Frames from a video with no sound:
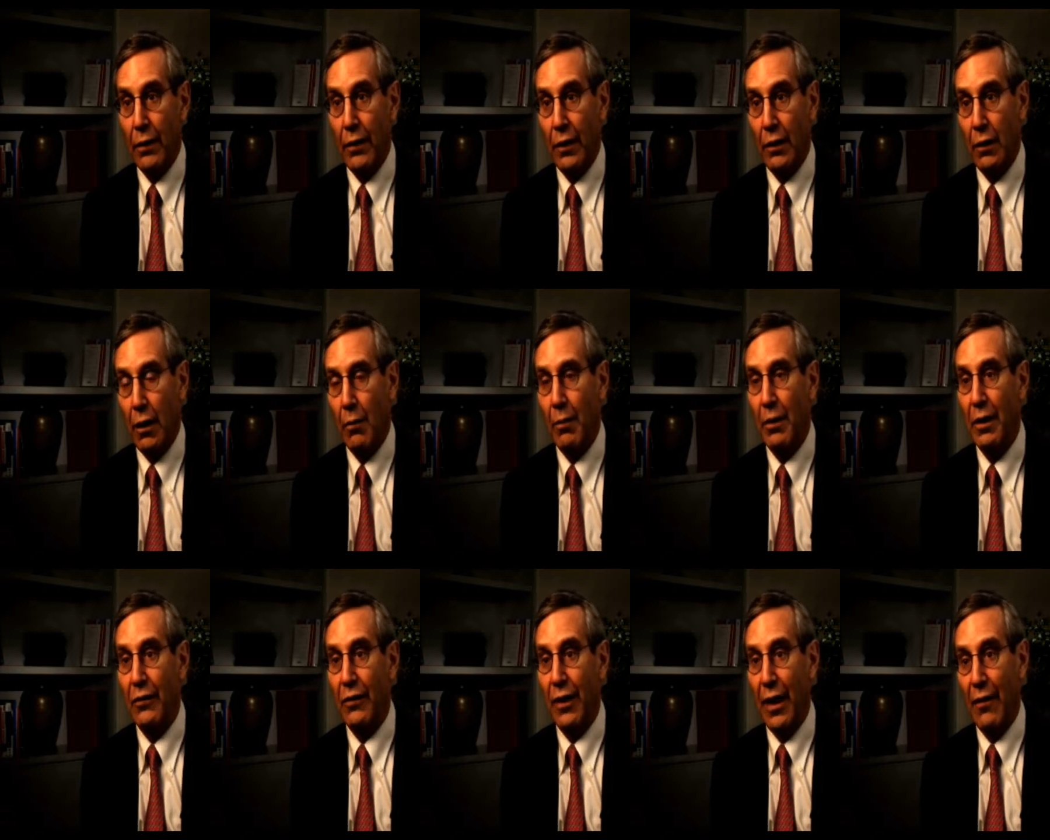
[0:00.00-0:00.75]
That
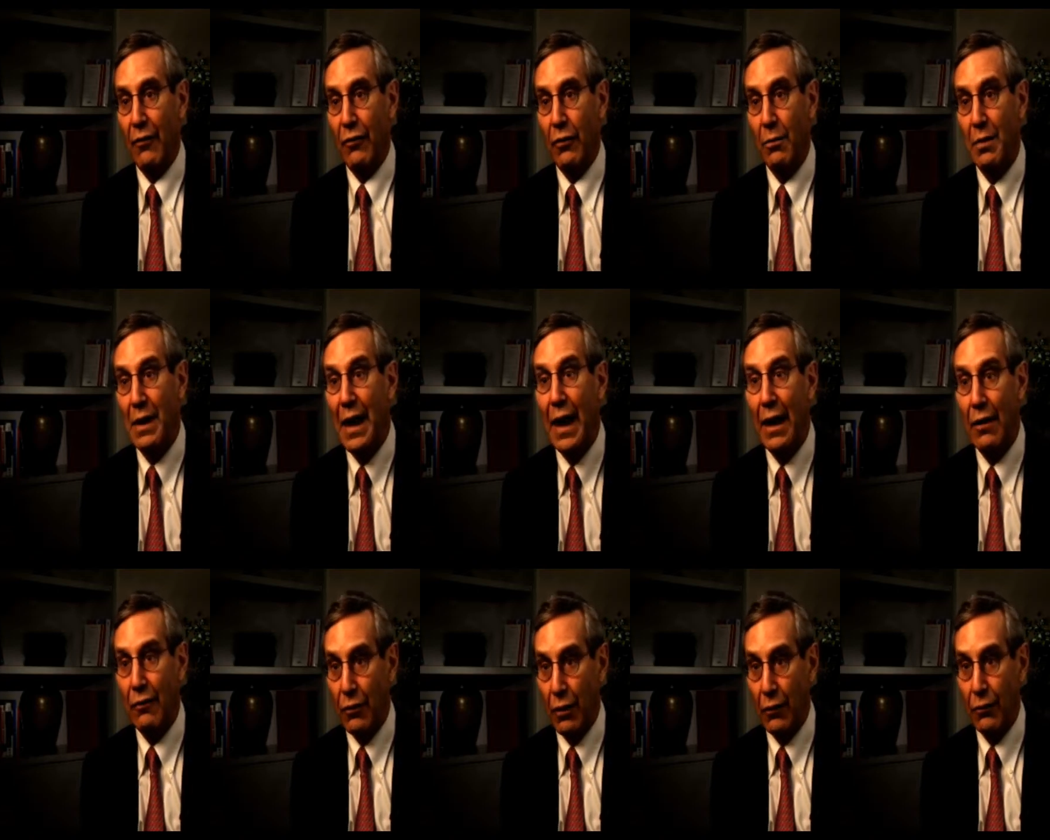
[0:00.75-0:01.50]
companies have to
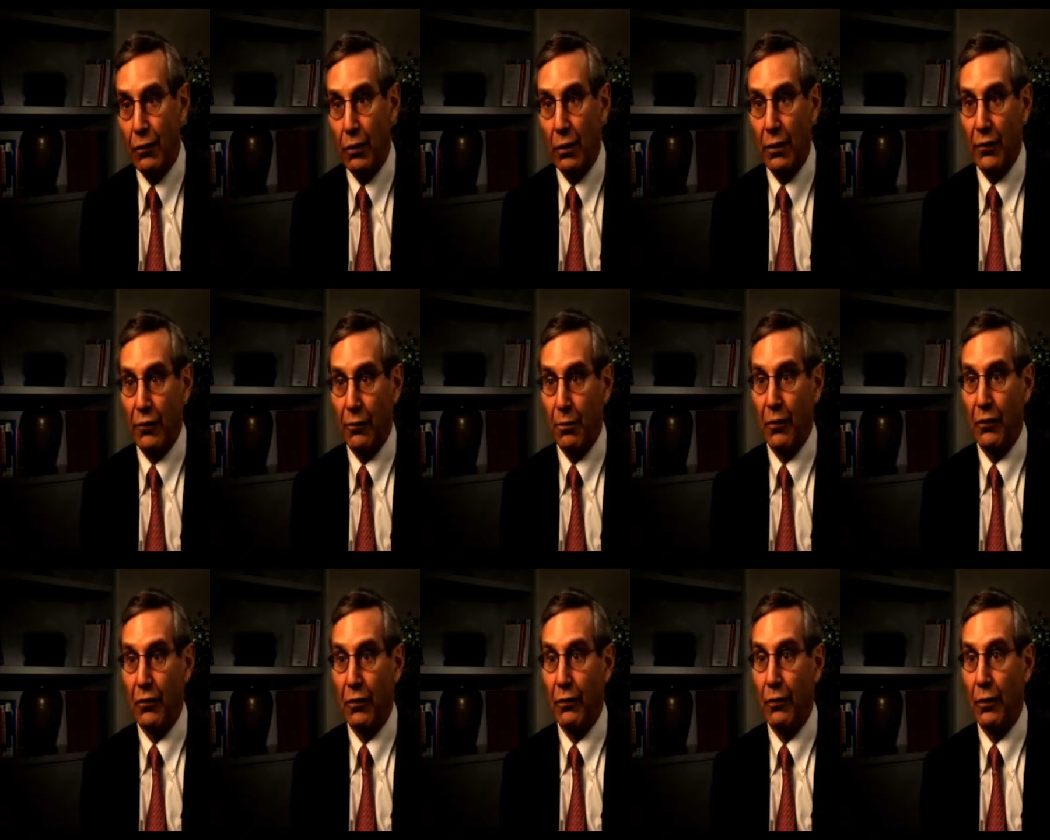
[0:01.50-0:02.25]
behave differently,
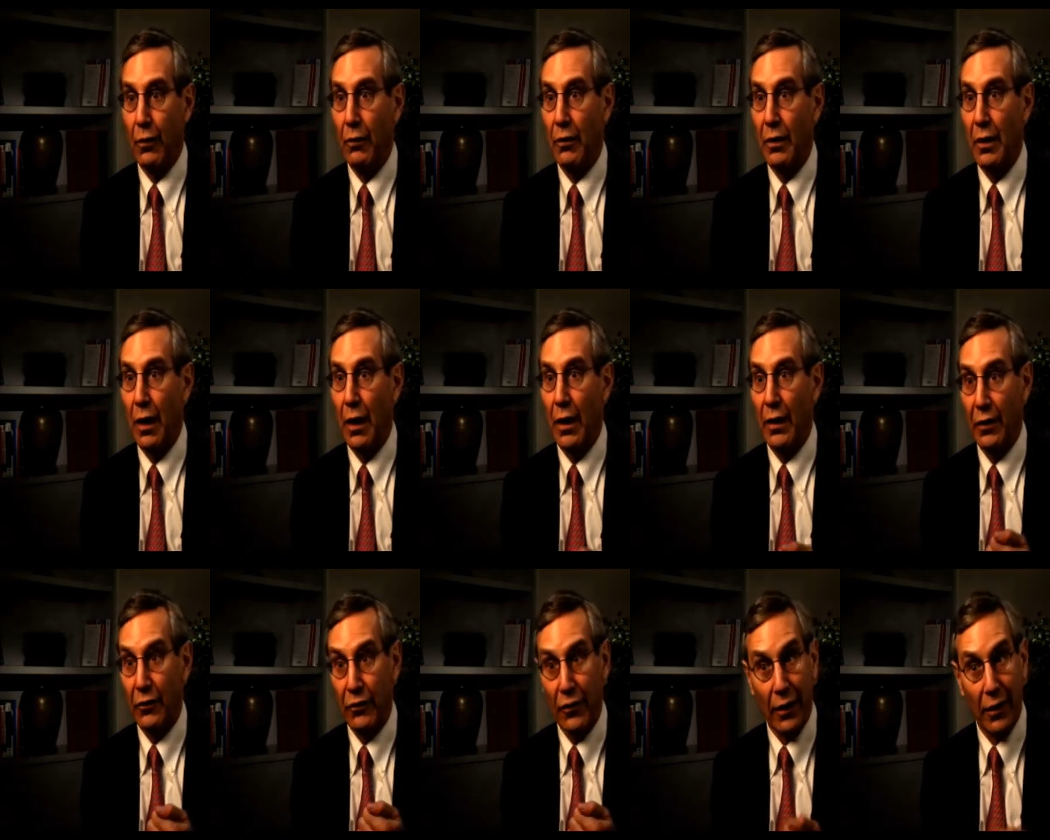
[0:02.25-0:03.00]
specifically
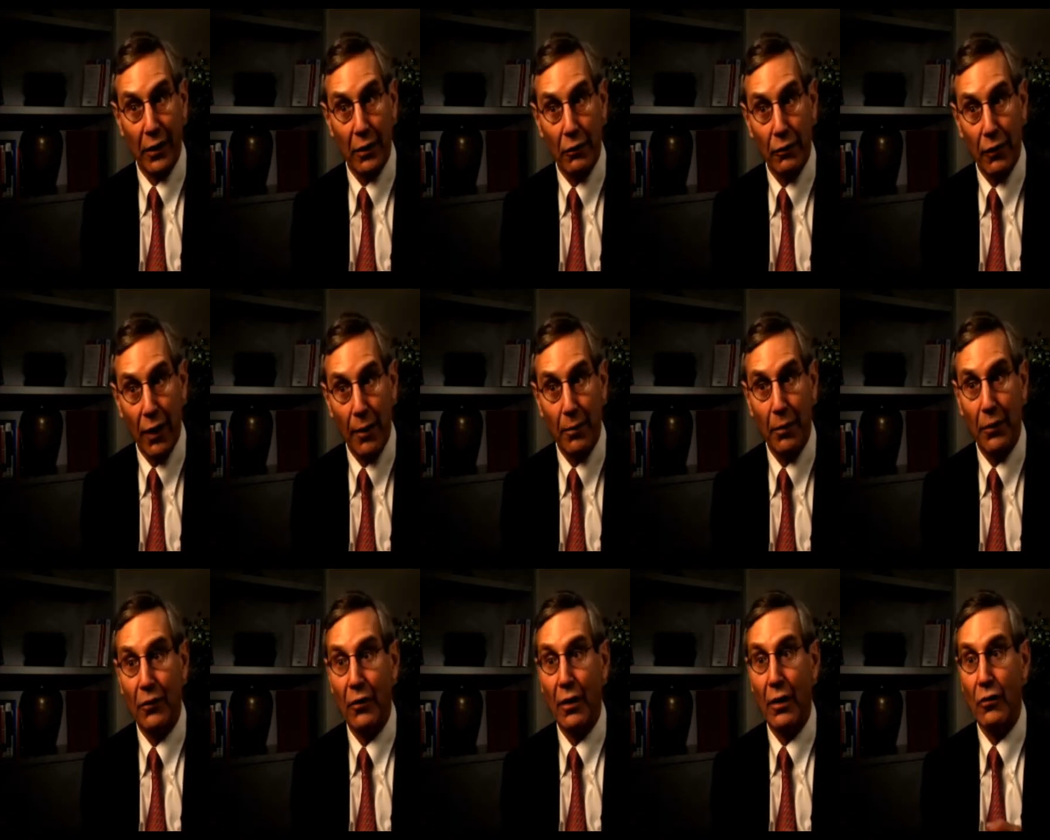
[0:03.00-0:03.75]
on executive
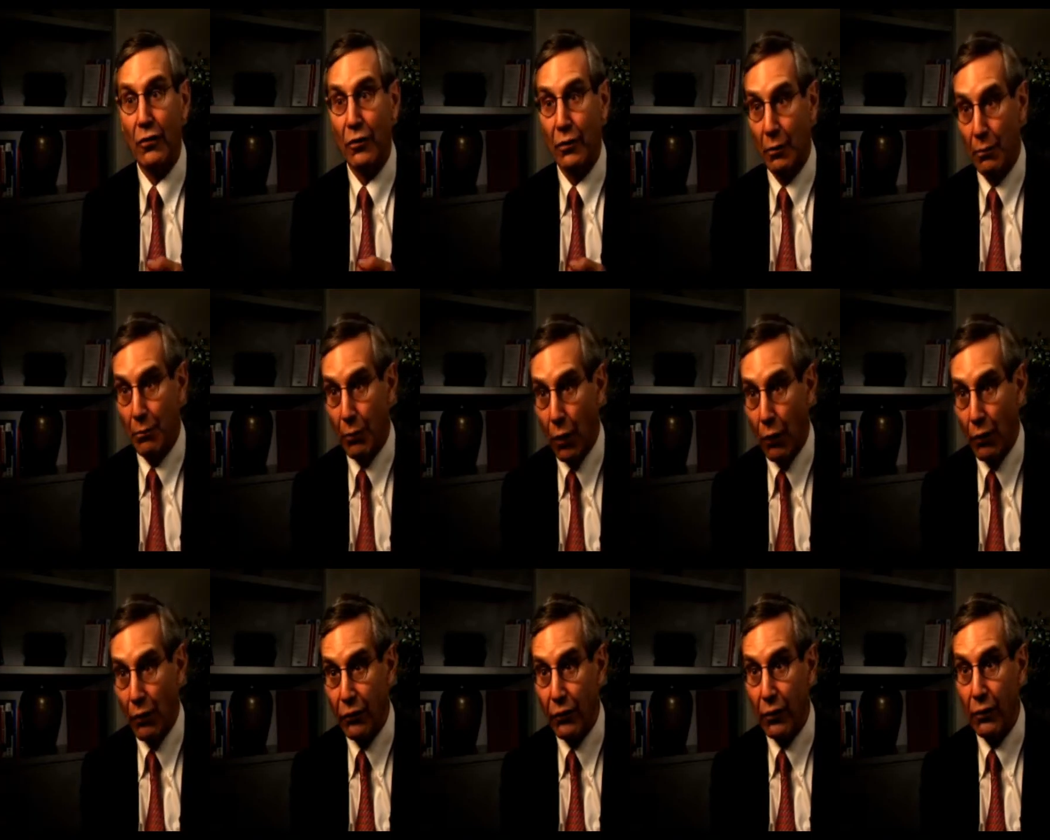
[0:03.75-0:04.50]
compensation and
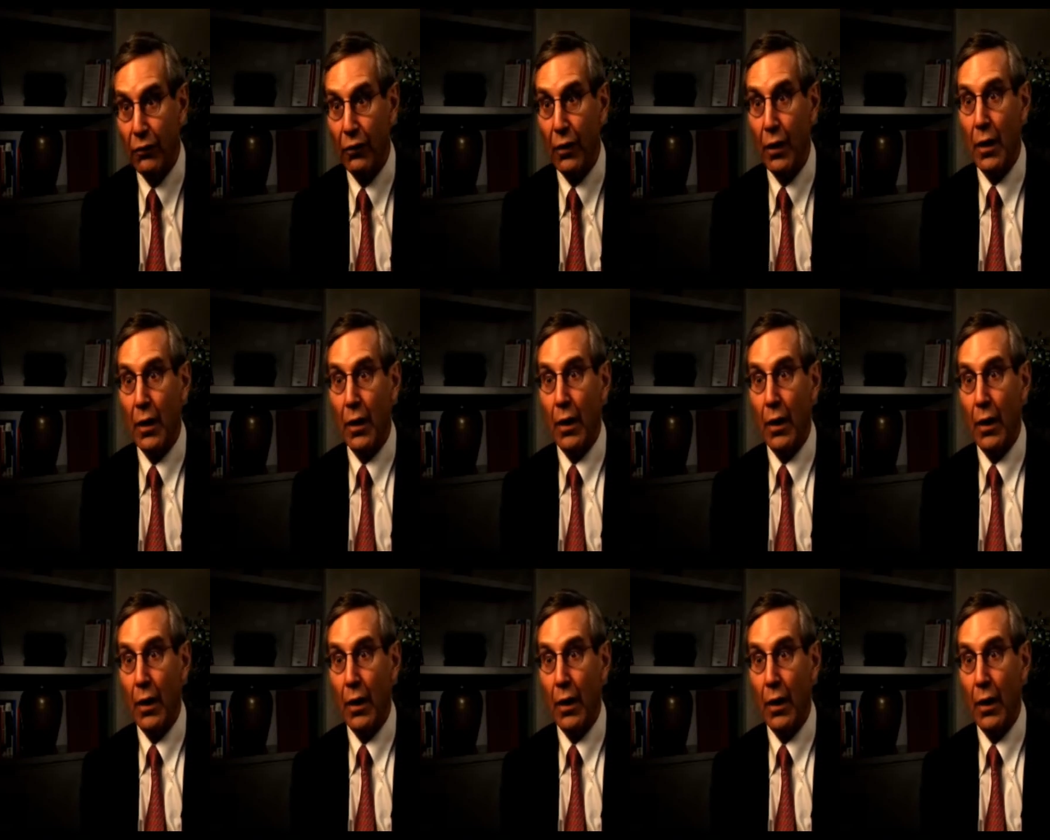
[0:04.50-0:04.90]
bonuses.